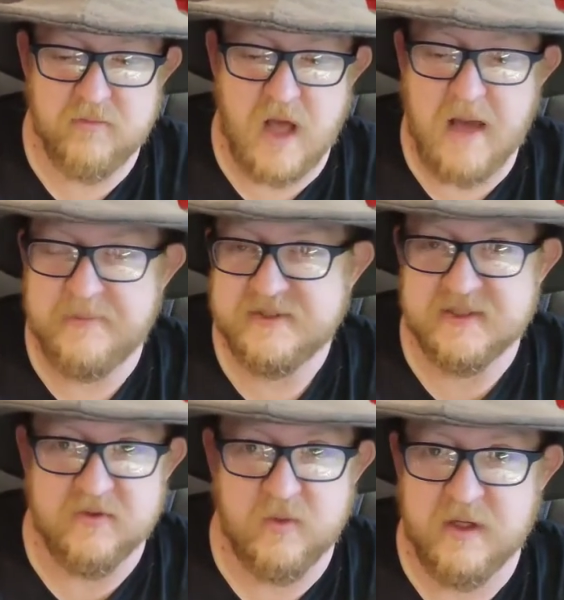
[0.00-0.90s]

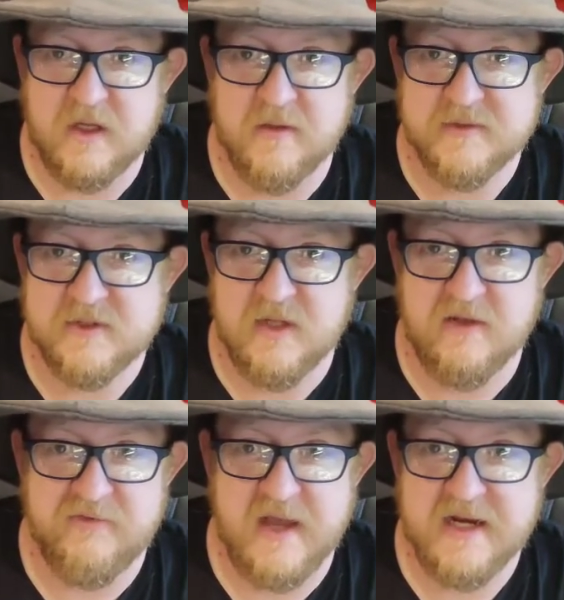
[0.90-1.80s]
opposite when it comes to
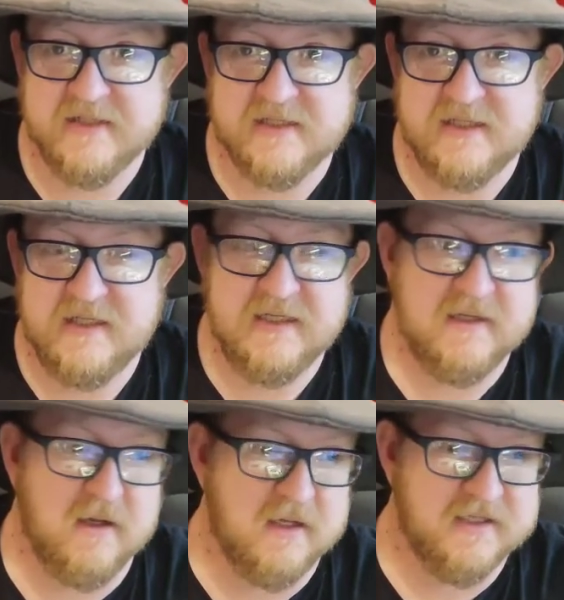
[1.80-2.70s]
like
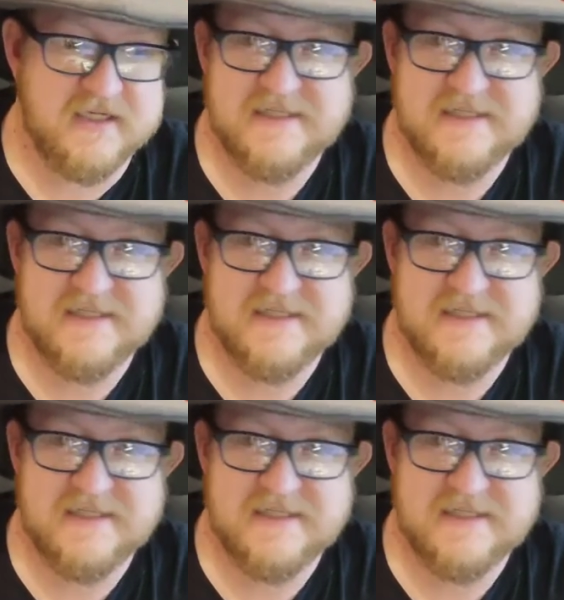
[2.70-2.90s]
fantasy, uh,